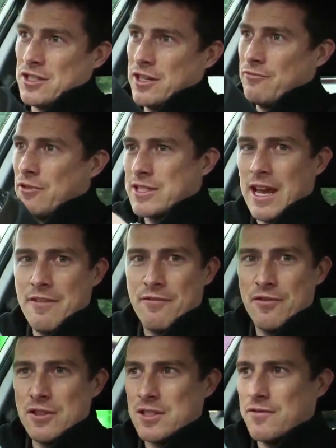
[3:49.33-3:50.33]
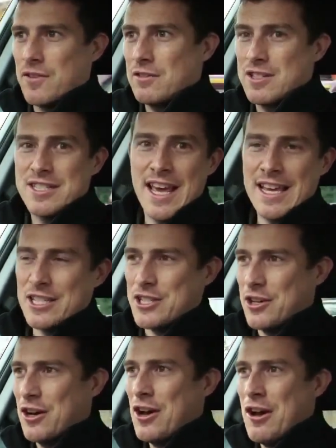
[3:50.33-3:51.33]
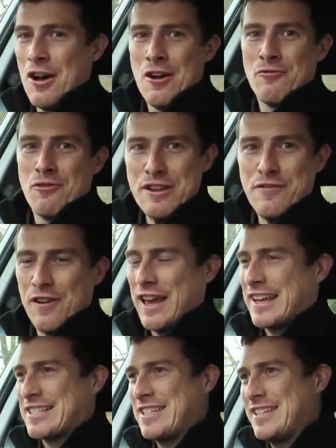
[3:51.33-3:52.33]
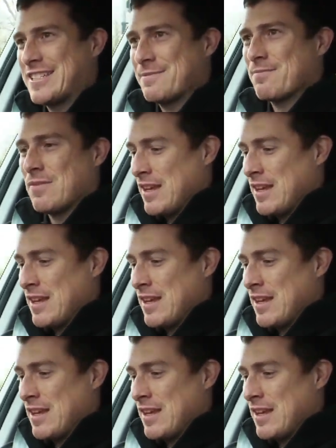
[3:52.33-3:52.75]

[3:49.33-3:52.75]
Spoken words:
suddenly runs out in front of you to test your reflexes.